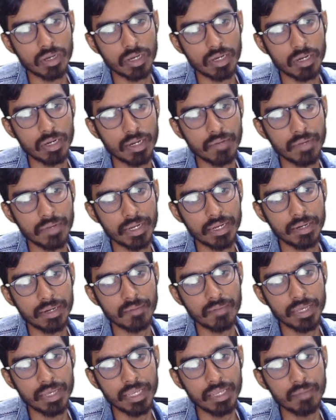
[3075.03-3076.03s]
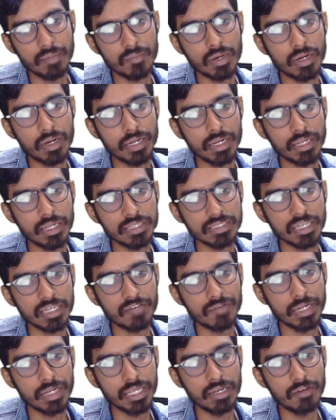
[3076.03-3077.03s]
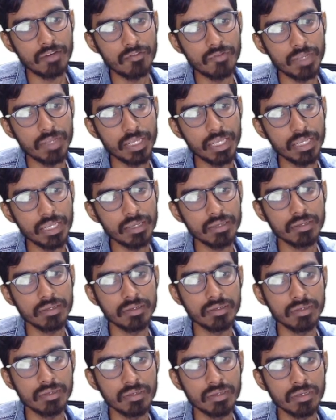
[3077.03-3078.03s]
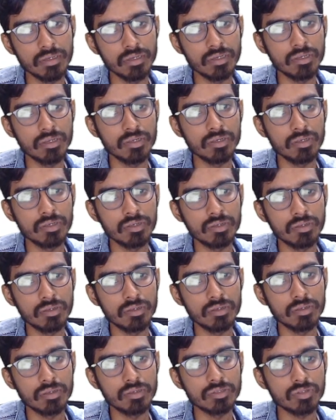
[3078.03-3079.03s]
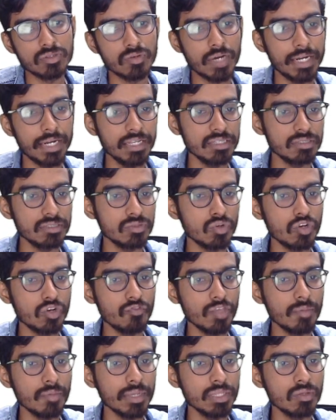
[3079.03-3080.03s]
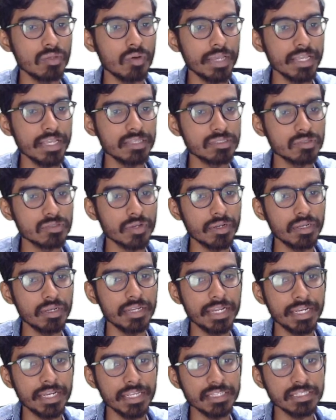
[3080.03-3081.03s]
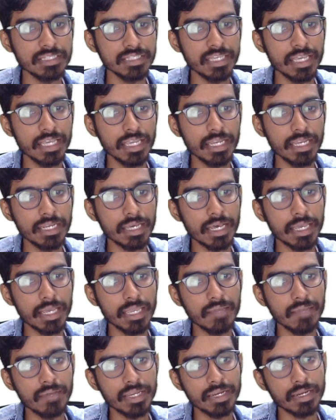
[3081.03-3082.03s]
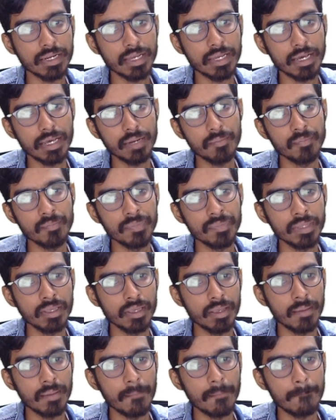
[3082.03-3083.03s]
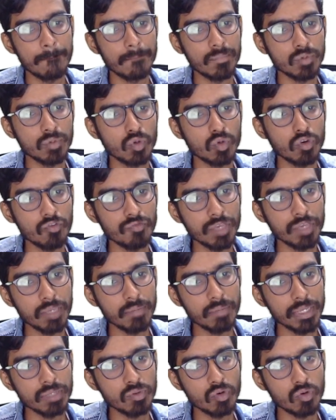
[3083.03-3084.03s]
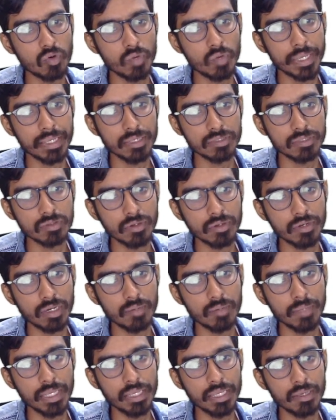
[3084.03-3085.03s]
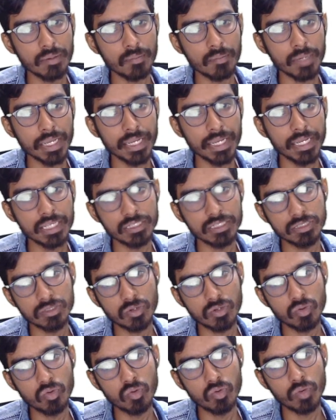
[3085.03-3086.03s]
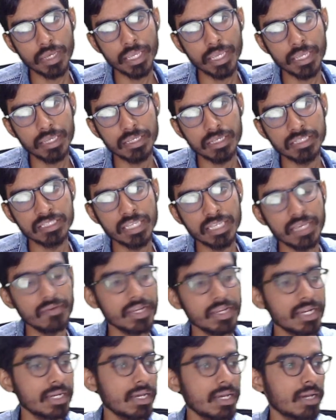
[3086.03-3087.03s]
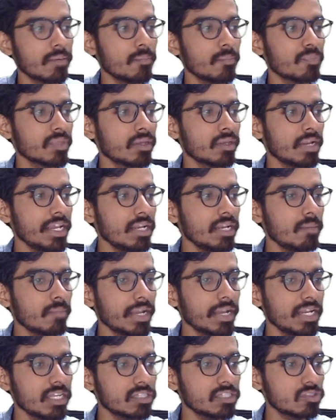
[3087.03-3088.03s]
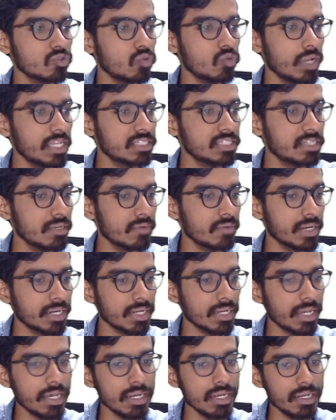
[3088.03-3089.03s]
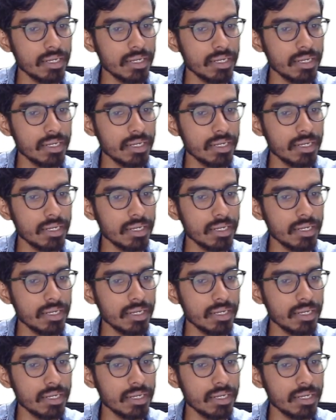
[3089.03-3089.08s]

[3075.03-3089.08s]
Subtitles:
divided by modulus of del phi. So what is dou phi by dou x? So it is 8I vector, dou phi by dou y. So it will be minus 2y j vector, right? Minus 2y j vector